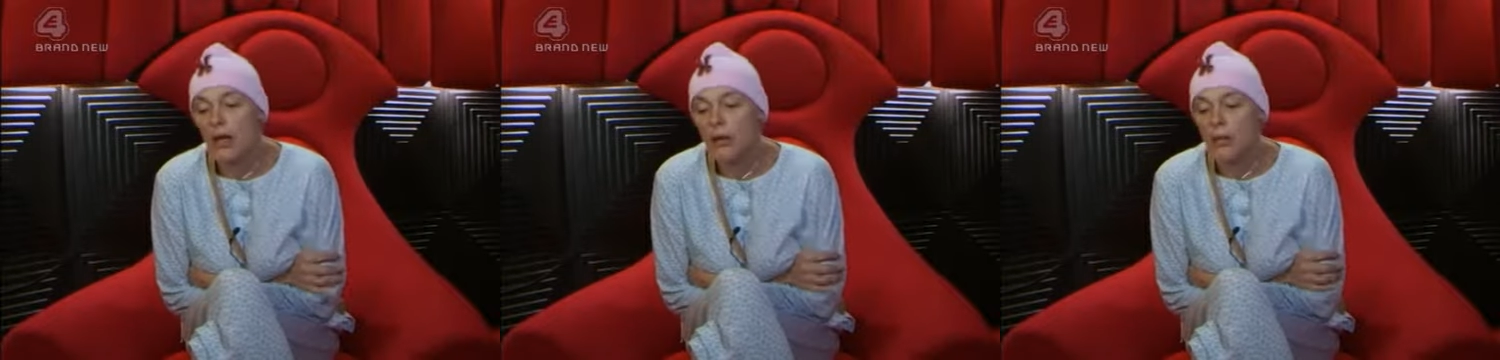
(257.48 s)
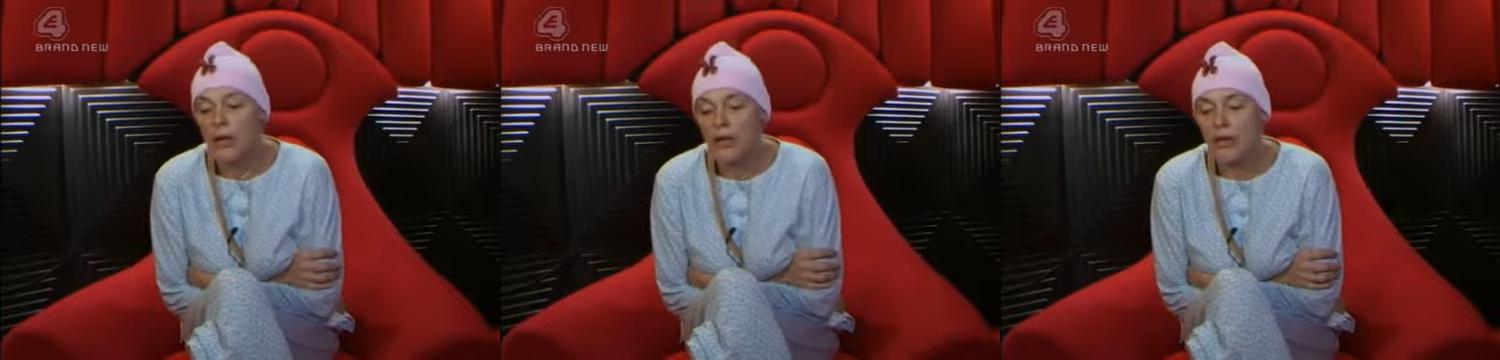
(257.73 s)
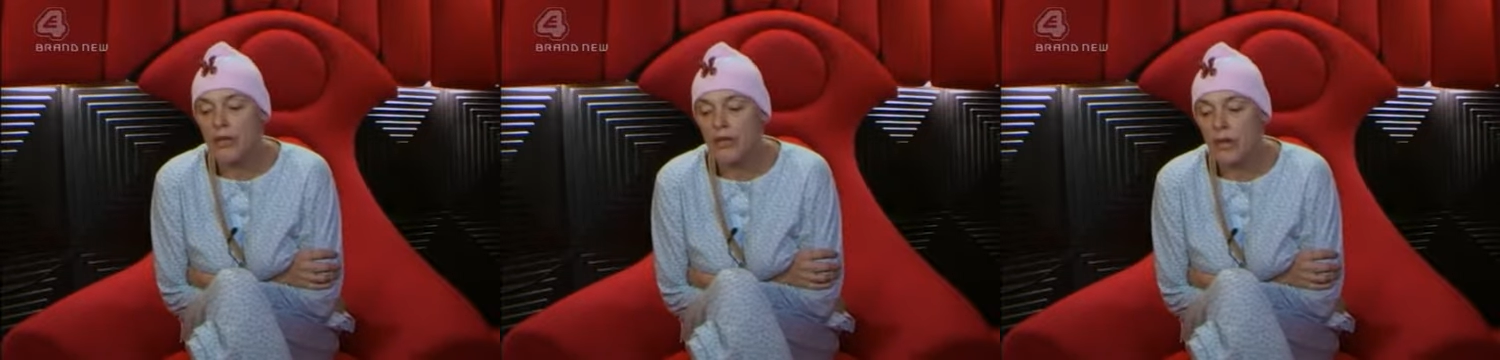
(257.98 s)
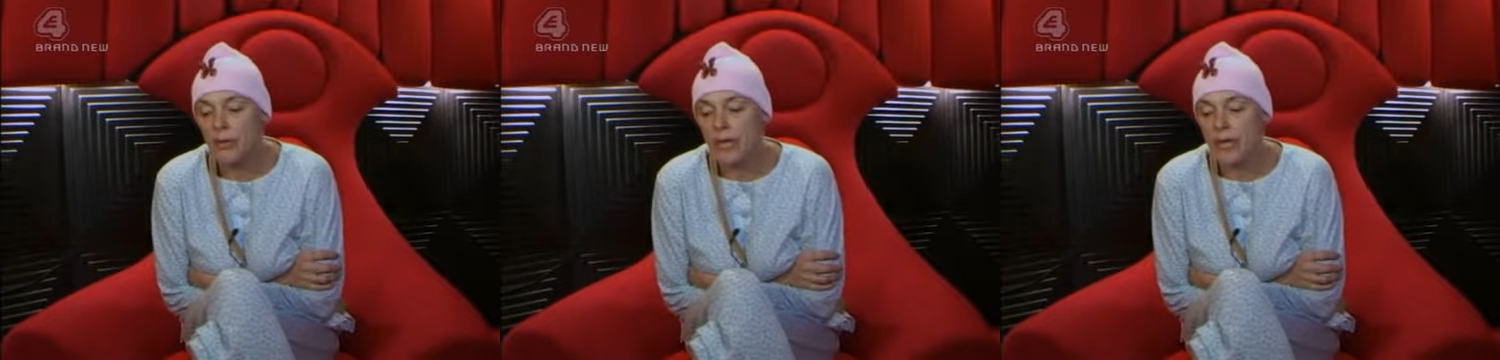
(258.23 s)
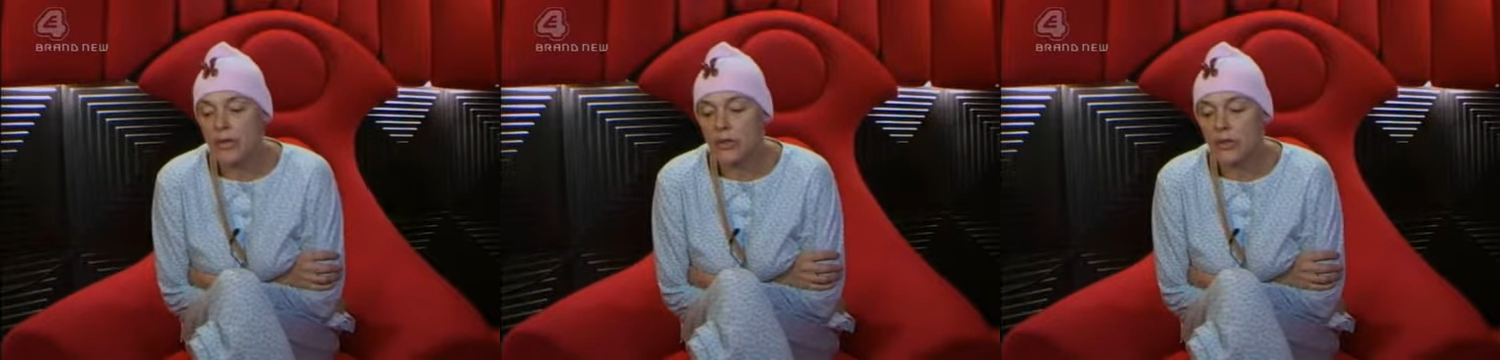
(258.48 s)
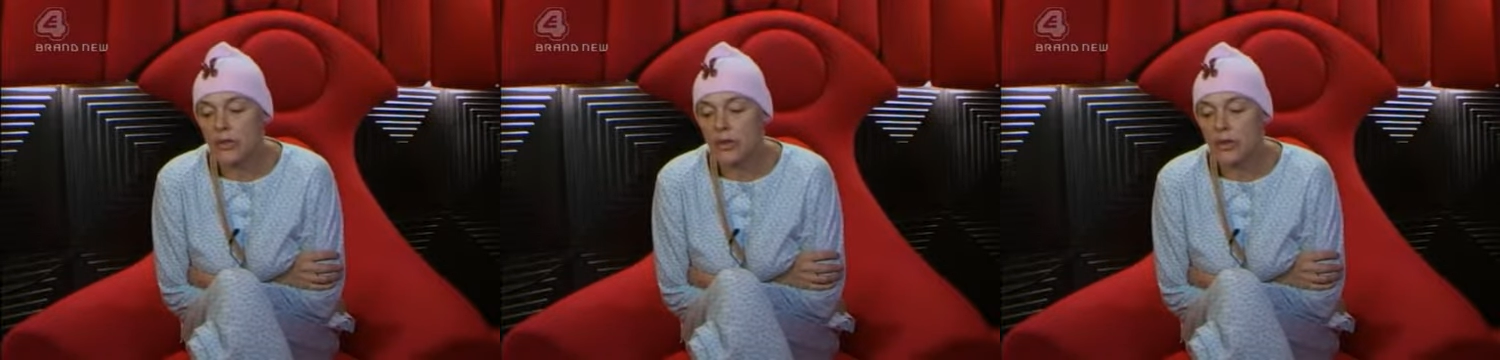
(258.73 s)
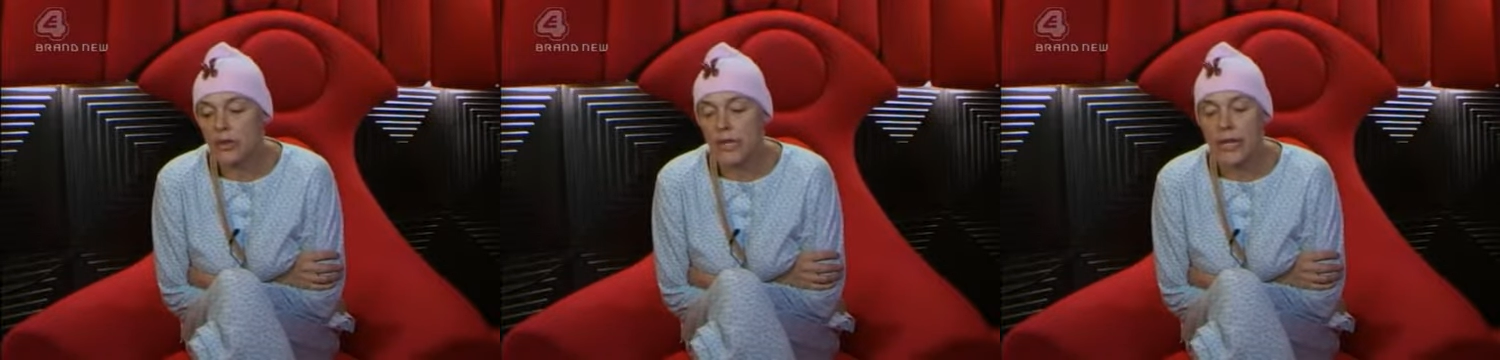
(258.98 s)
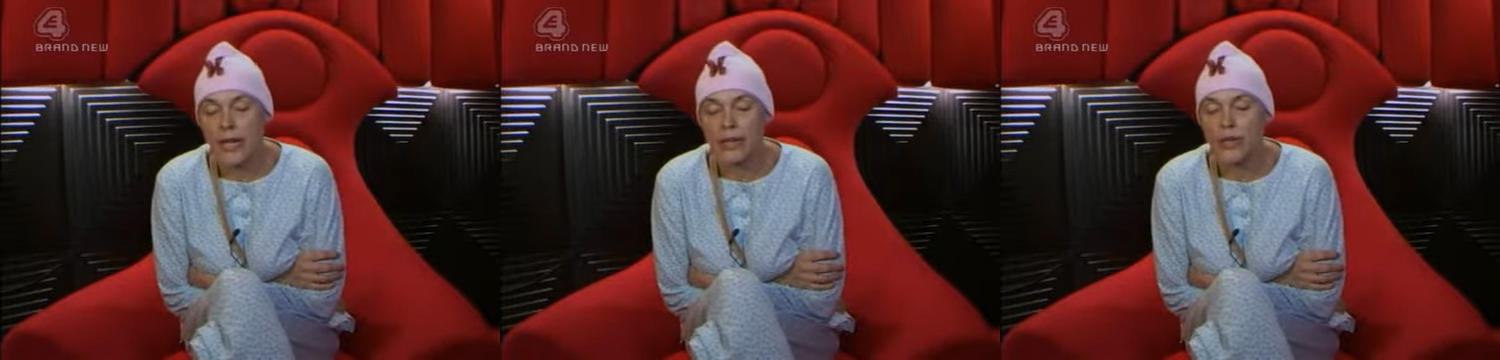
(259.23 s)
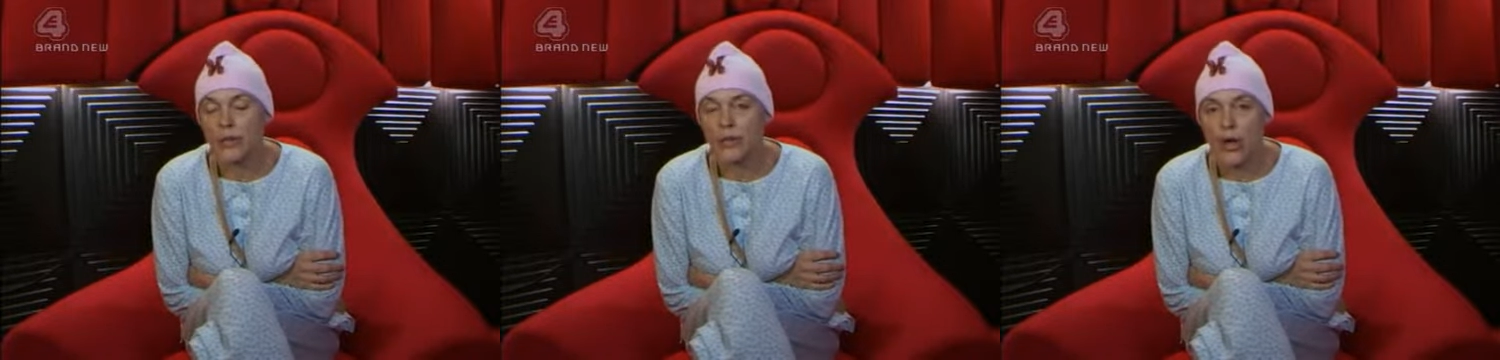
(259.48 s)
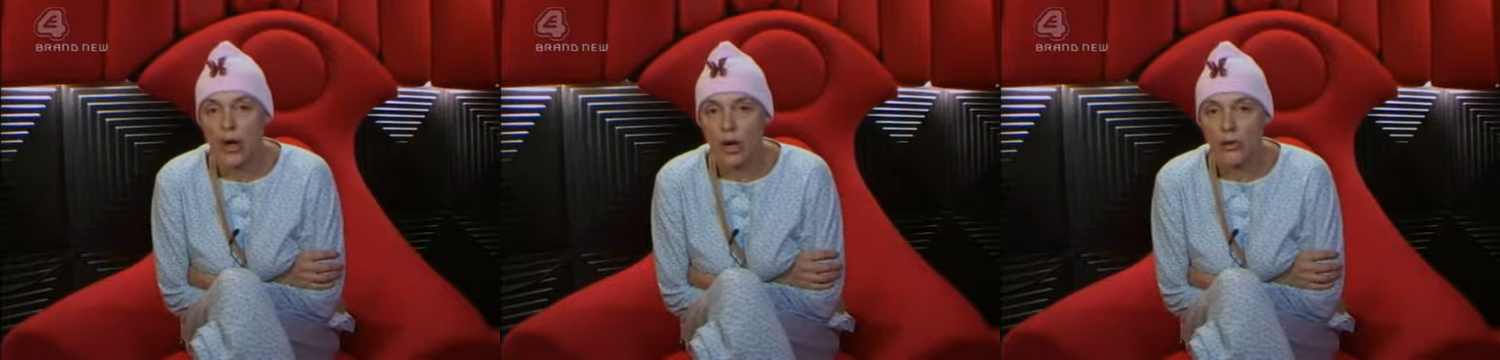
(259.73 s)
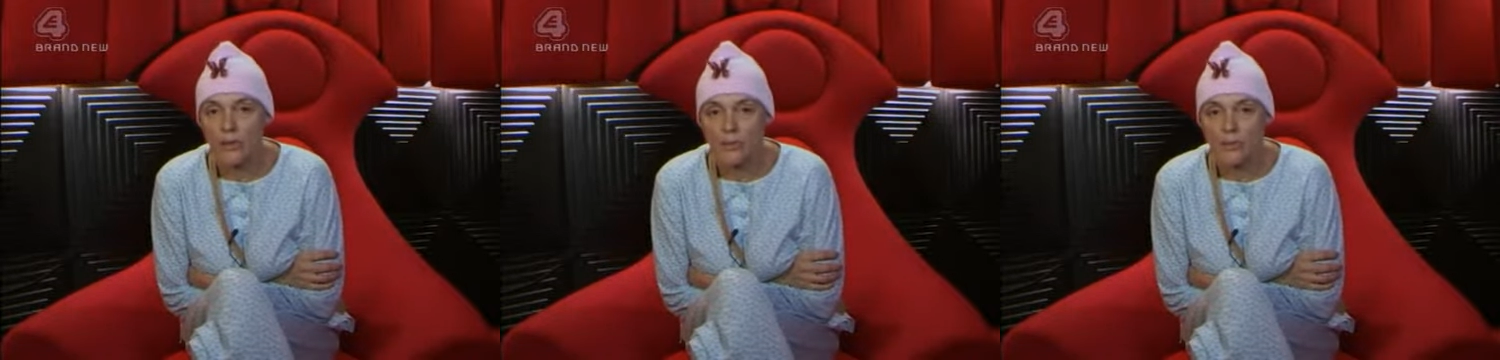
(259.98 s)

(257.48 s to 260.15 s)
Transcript: My first nomination goes again to John,